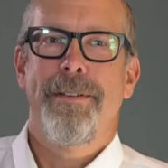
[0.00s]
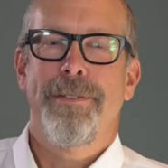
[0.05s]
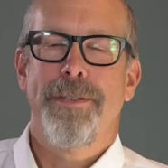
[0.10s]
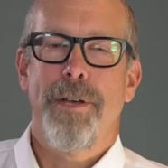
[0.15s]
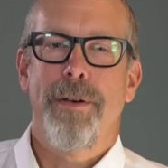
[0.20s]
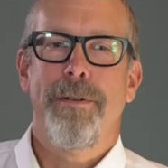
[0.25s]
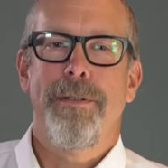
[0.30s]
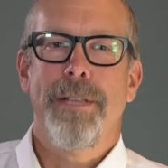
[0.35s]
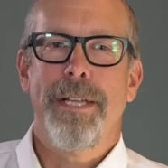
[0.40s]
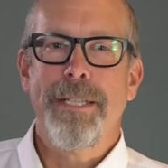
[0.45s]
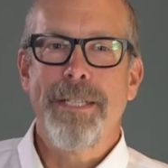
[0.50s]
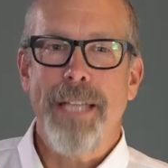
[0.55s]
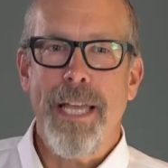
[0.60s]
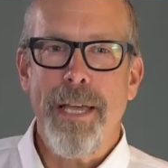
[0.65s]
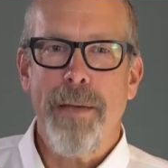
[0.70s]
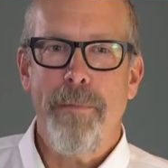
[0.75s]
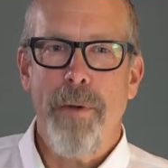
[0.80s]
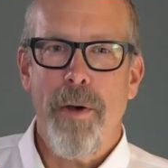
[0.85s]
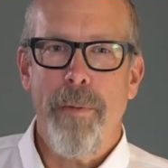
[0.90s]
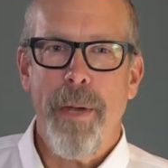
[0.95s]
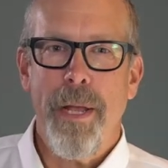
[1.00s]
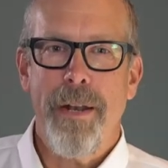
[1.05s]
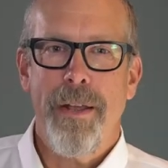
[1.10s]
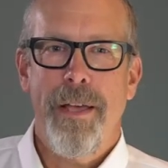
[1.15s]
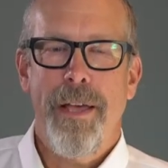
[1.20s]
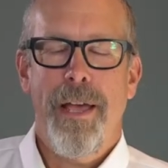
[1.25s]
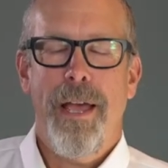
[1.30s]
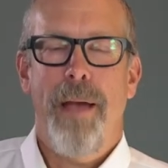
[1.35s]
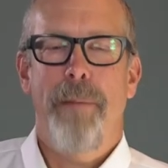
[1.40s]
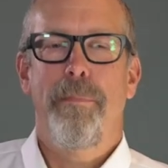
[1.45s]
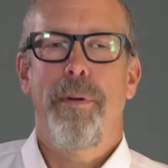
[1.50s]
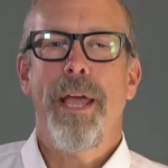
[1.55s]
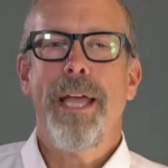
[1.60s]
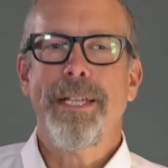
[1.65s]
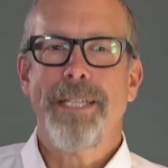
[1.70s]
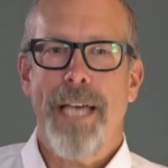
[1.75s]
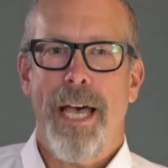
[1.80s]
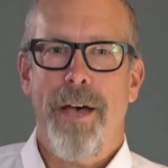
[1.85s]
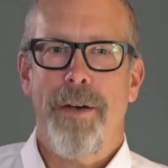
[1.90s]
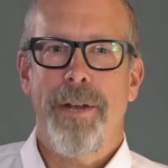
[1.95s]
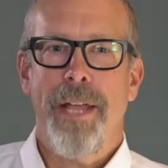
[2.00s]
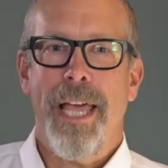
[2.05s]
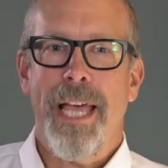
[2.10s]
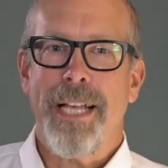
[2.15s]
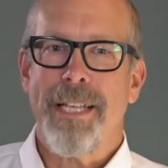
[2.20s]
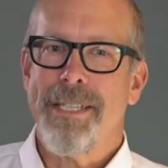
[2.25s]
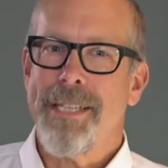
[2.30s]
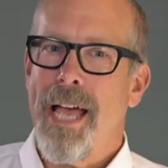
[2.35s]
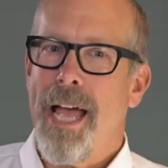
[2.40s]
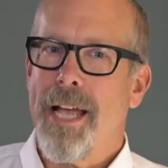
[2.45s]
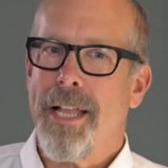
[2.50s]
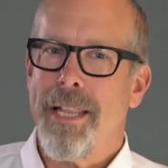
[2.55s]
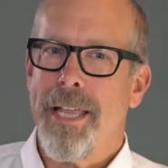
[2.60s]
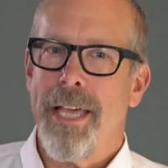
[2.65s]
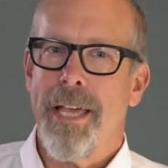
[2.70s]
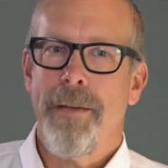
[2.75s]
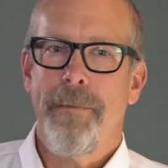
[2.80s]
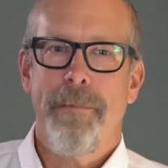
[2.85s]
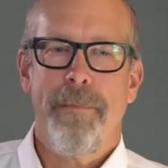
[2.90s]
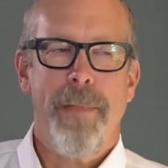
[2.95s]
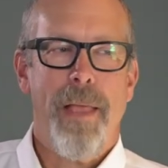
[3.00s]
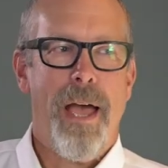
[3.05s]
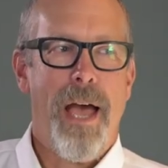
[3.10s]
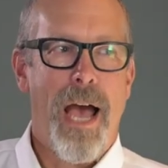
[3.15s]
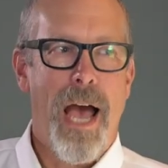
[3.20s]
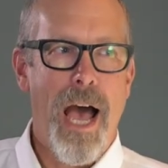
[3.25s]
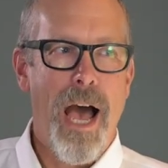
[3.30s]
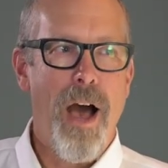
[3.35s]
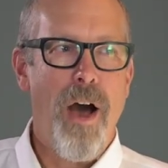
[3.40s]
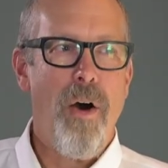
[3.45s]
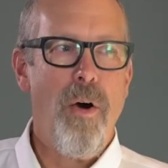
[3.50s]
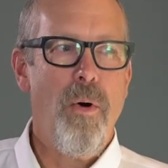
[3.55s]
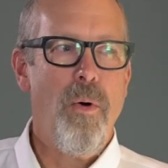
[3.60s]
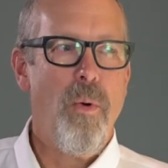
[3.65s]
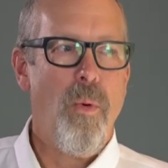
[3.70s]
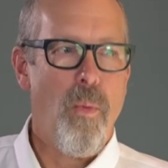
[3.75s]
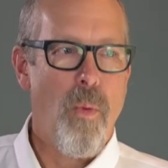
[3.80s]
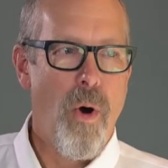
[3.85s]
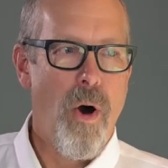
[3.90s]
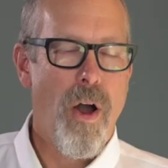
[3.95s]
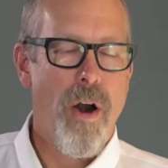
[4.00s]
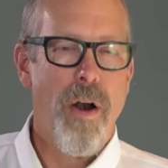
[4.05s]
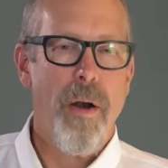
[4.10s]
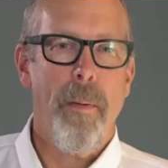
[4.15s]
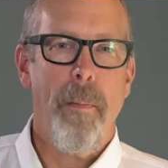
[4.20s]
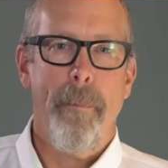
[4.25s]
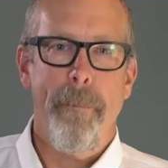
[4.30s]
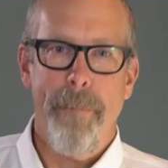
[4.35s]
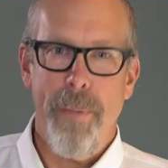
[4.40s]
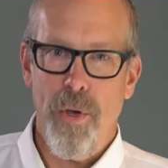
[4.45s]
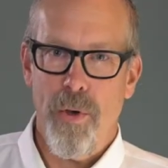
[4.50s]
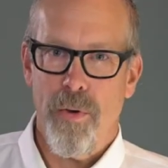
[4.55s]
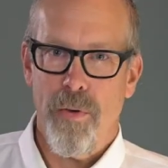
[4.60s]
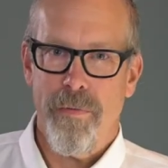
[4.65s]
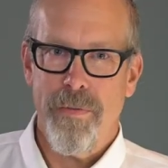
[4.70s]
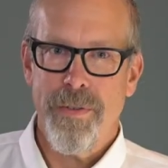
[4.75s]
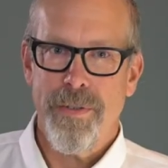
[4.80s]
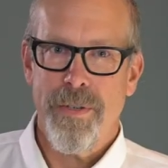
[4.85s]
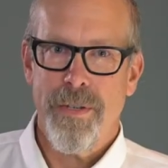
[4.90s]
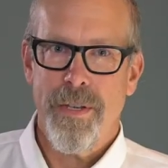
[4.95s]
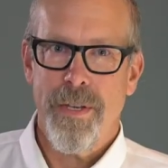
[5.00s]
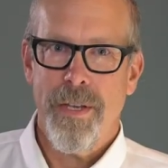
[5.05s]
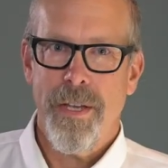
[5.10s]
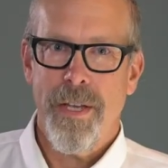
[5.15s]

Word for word: So let's take a moment and break down exactly how water moves